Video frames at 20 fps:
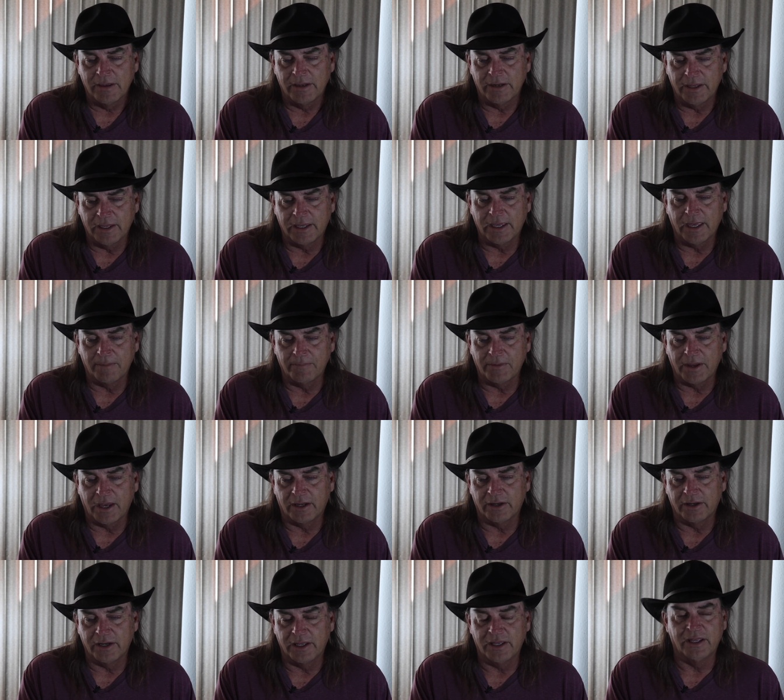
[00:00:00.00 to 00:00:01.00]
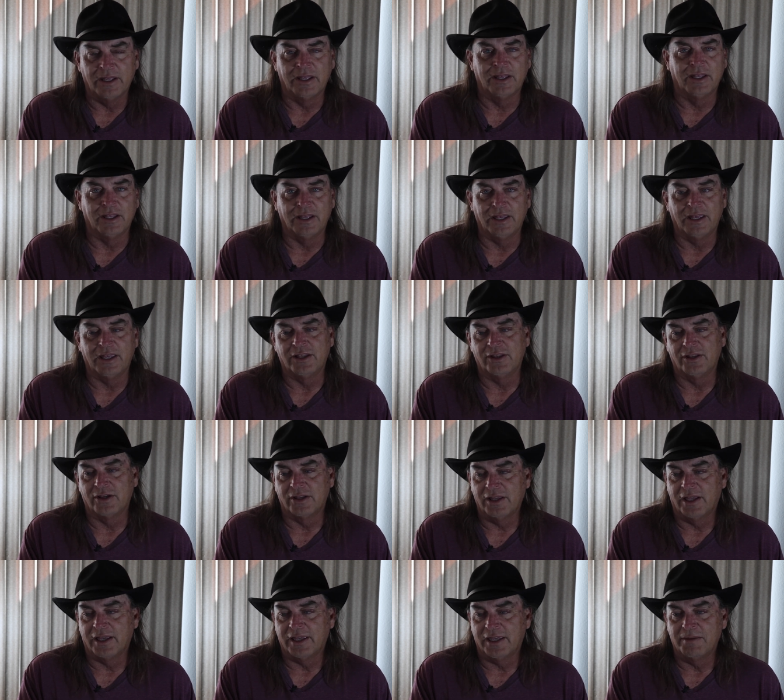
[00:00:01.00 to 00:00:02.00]
And he came down, and he
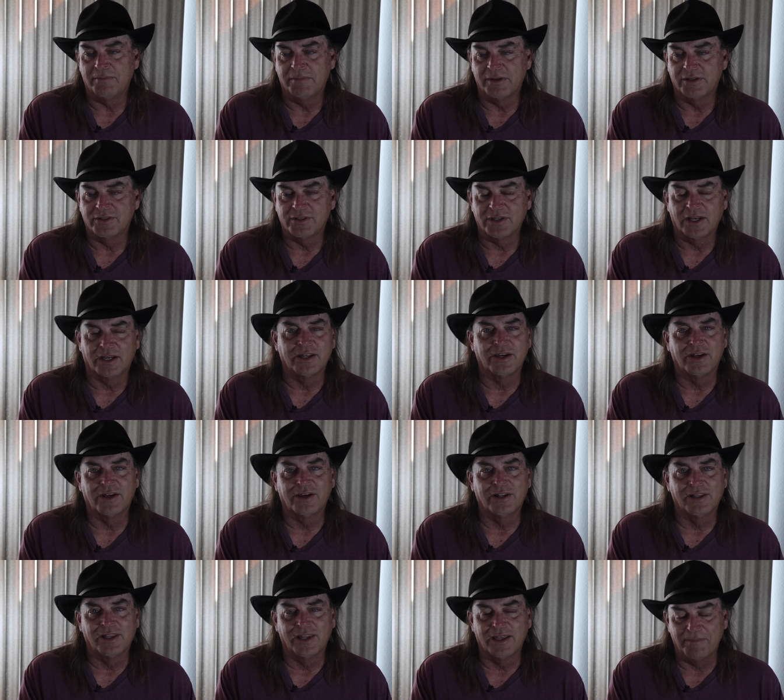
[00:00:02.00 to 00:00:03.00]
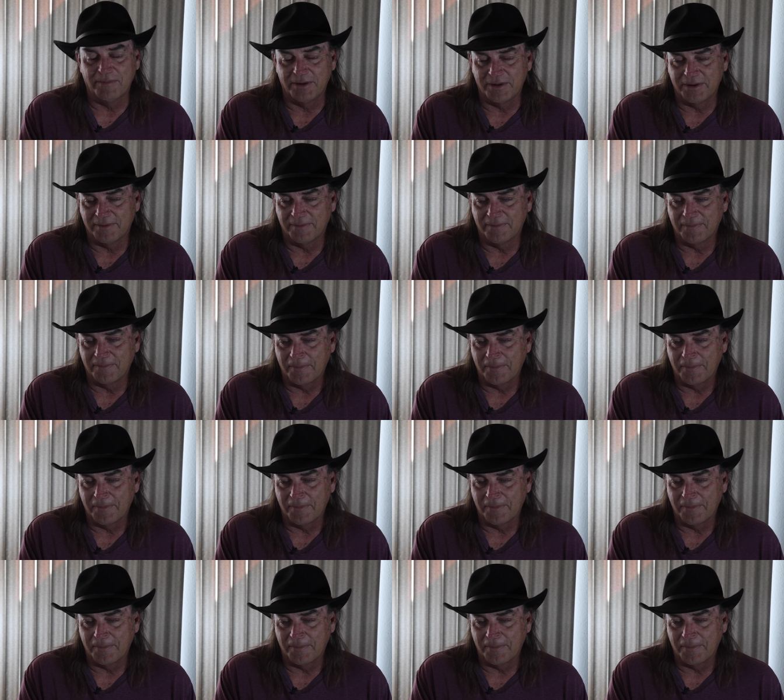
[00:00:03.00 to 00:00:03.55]
looked like he'd been sucking on a lemon.